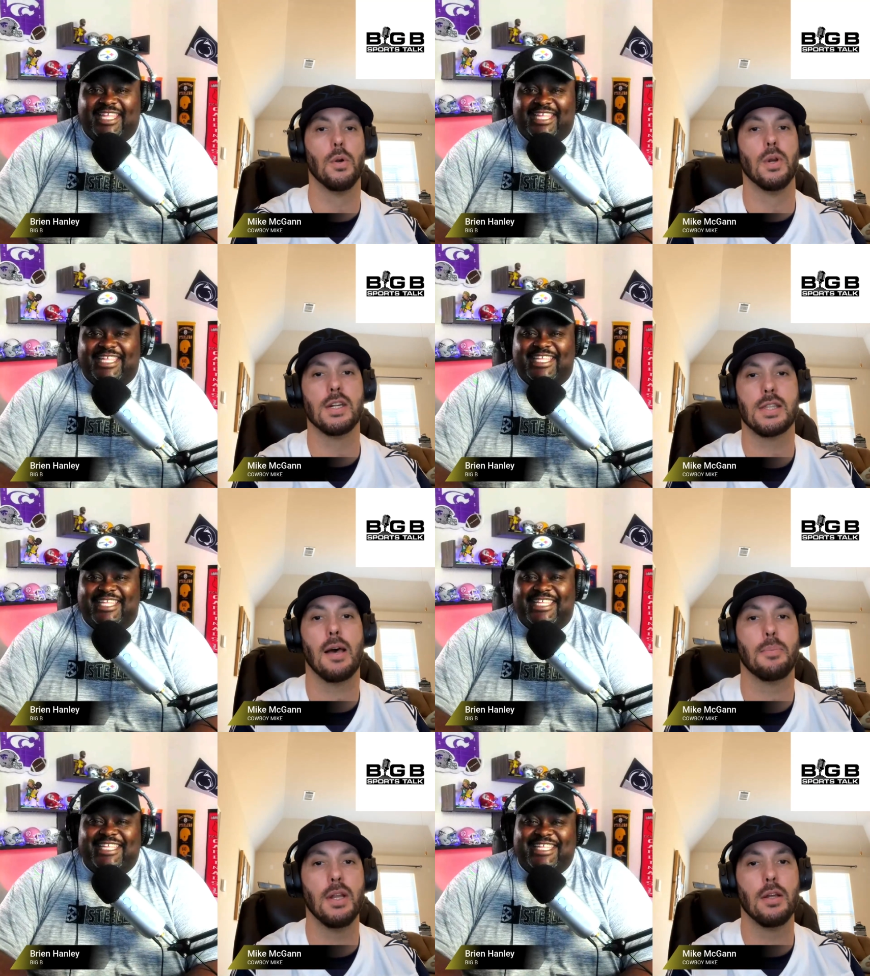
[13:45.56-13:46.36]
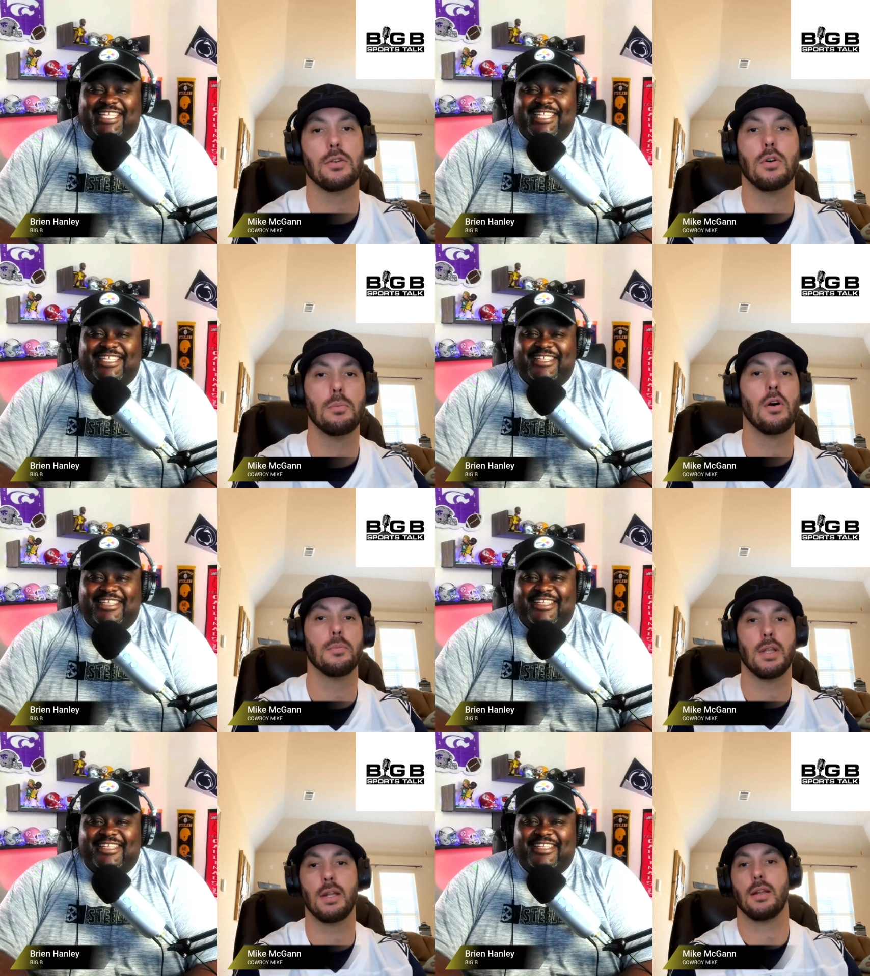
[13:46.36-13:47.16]
Speaker 1: we we reach that
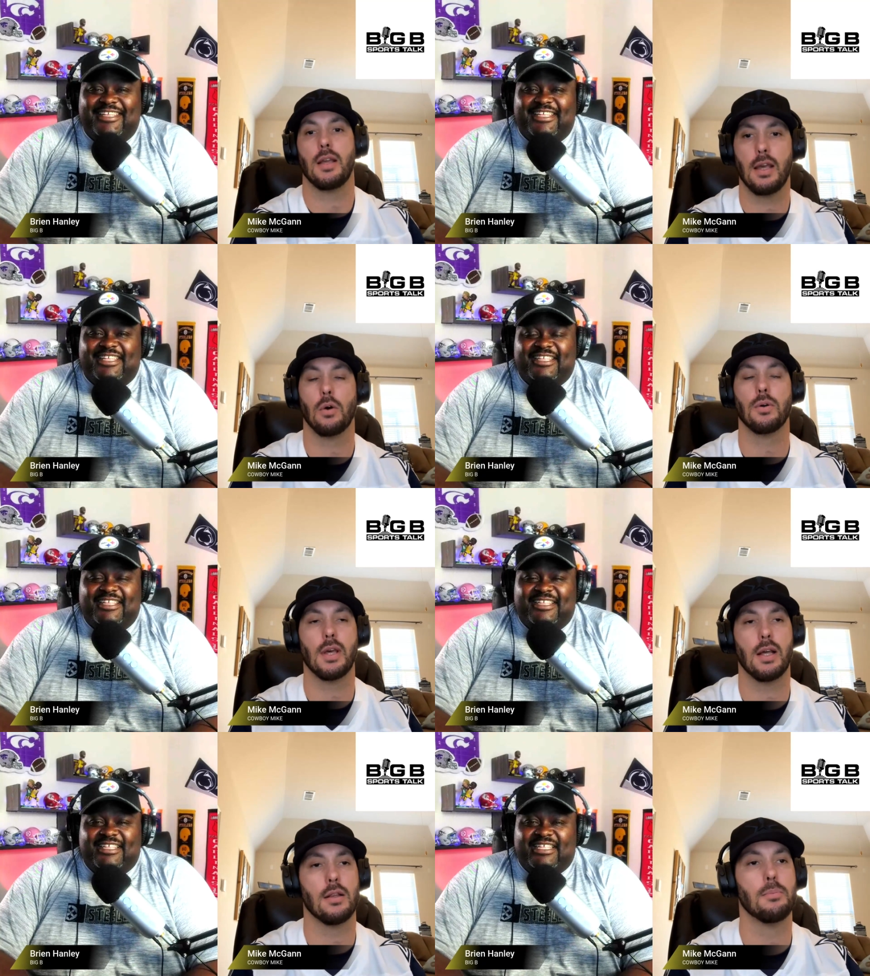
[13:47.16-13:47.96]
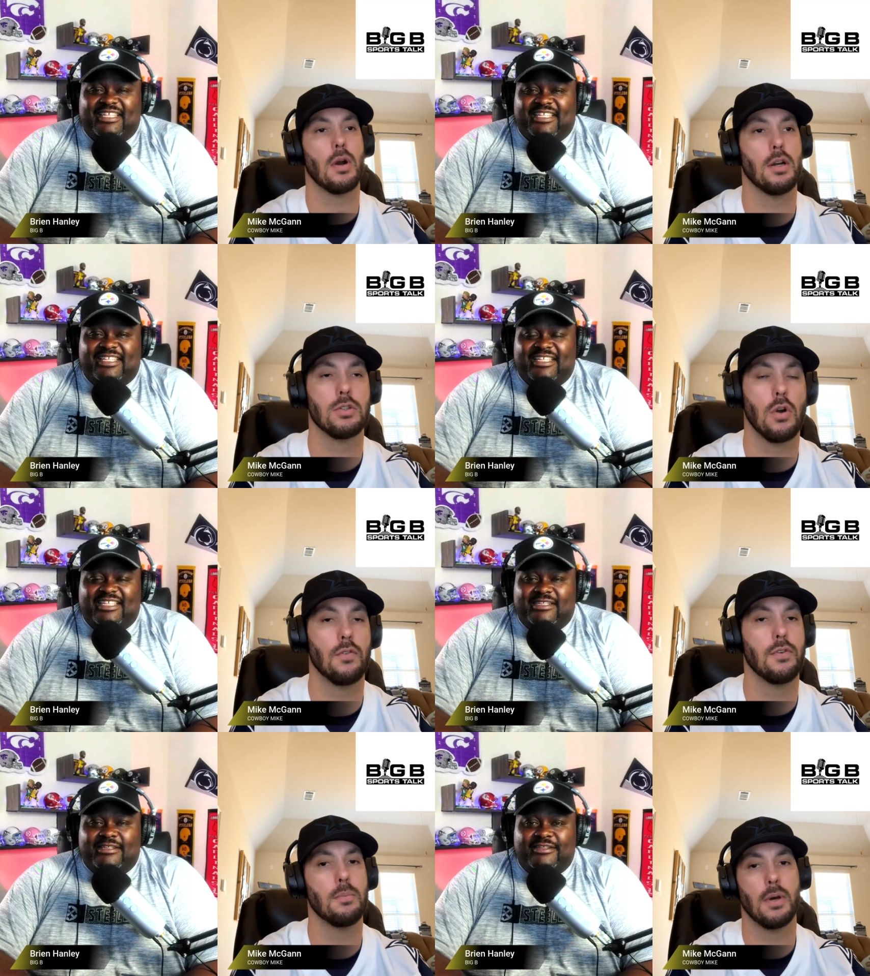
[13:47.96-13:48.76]
pinnacle moment and hold that
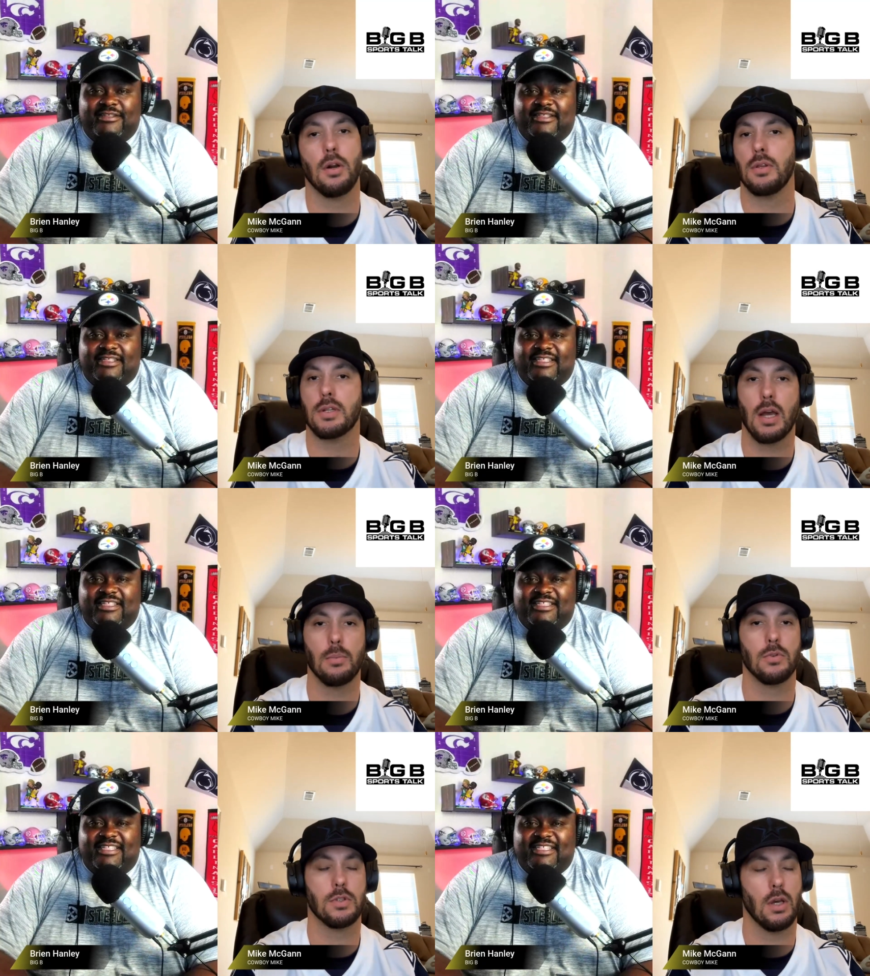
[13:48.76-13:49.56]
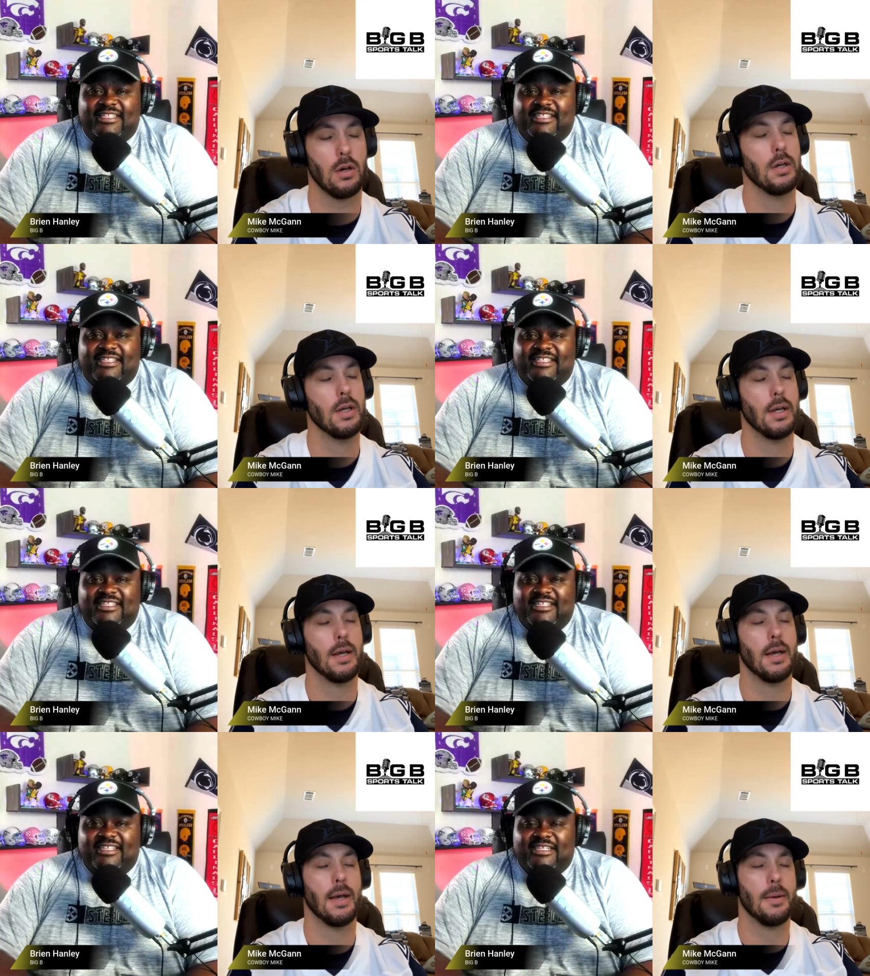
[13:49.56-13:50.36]
Lombardi Trophy. But only time will
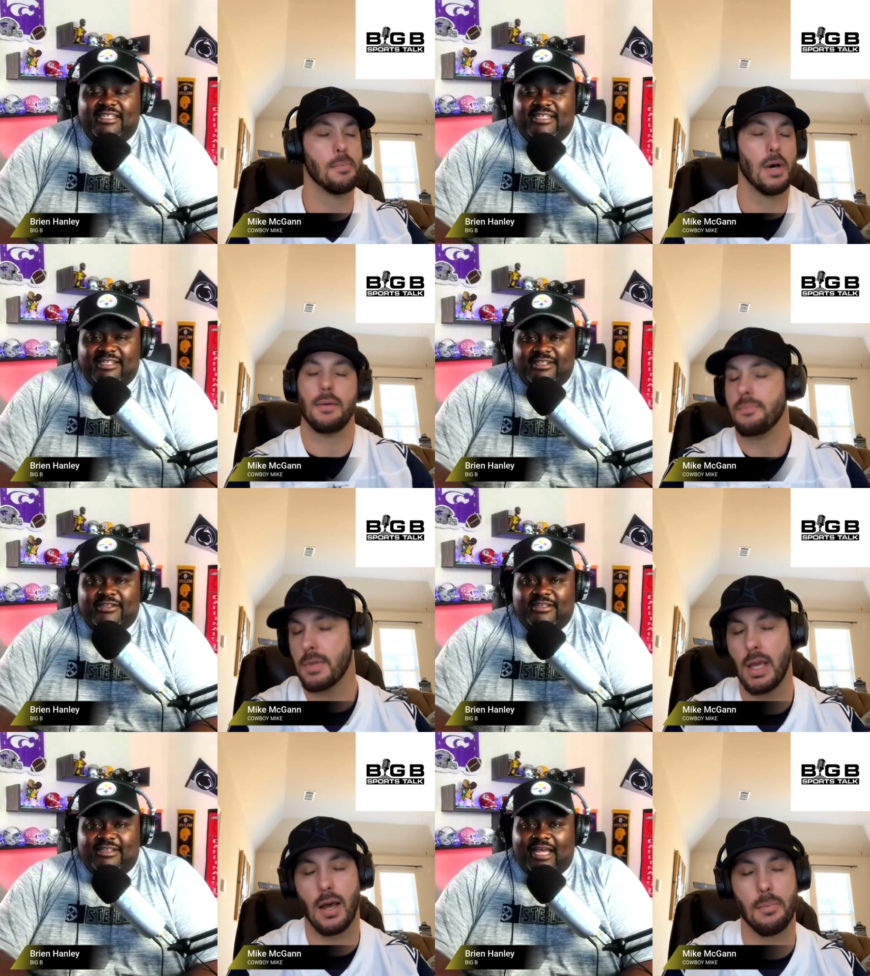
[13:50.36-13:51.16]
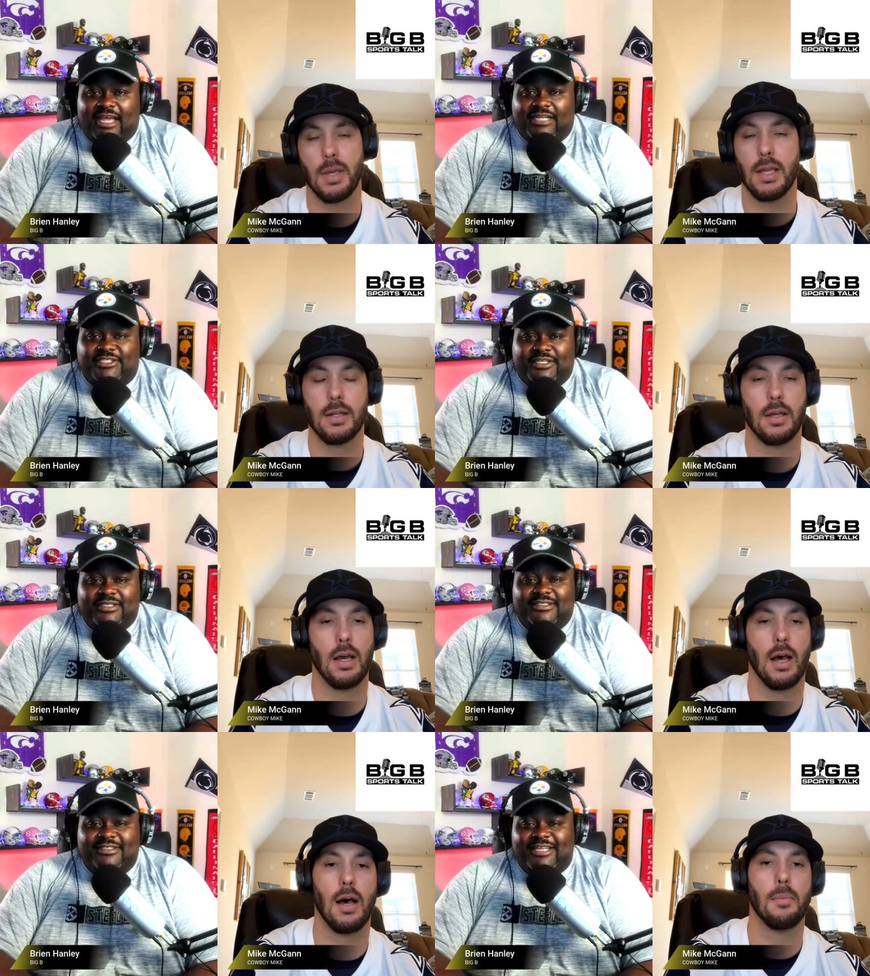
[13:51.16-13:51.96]
tell. But gotcha. yeah, I
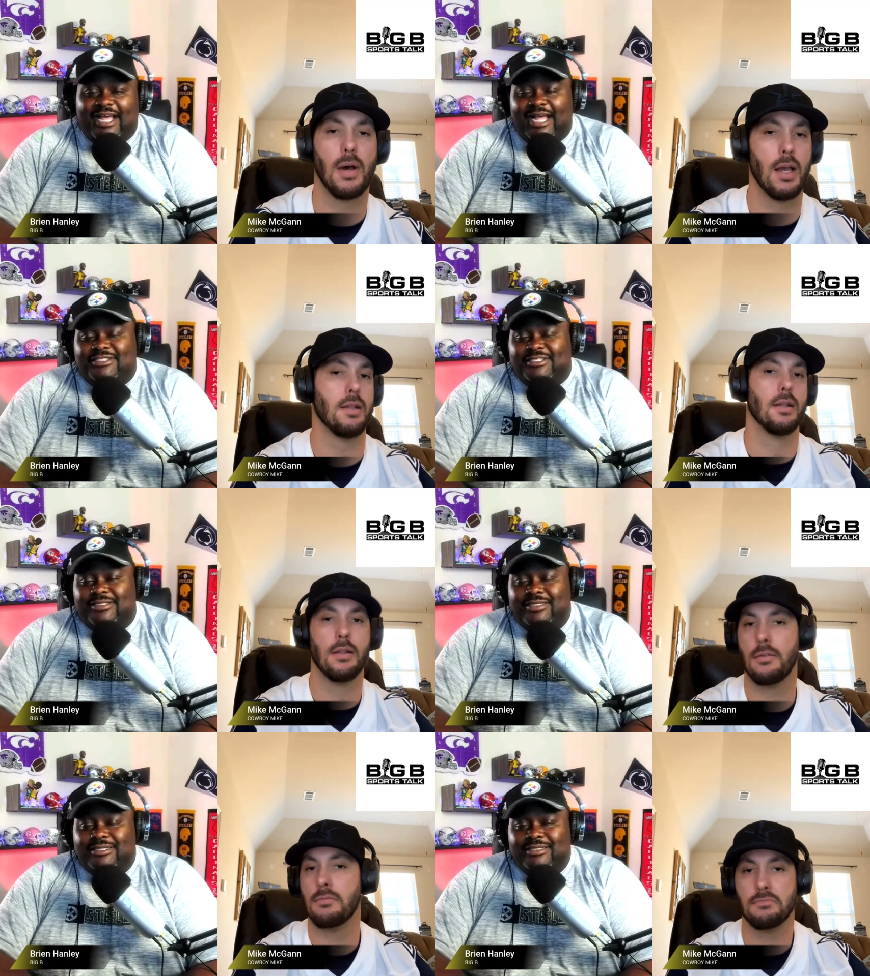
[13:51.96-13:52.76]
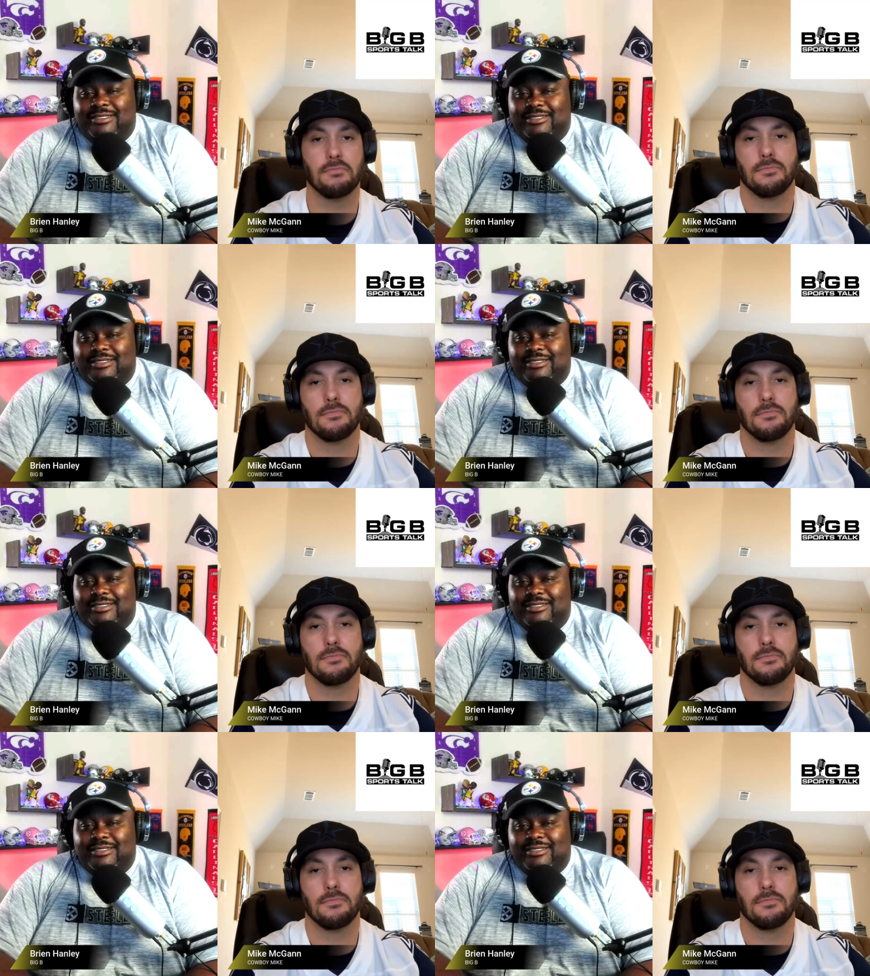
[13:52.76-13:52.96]
mean, um, gotcha. Um, I,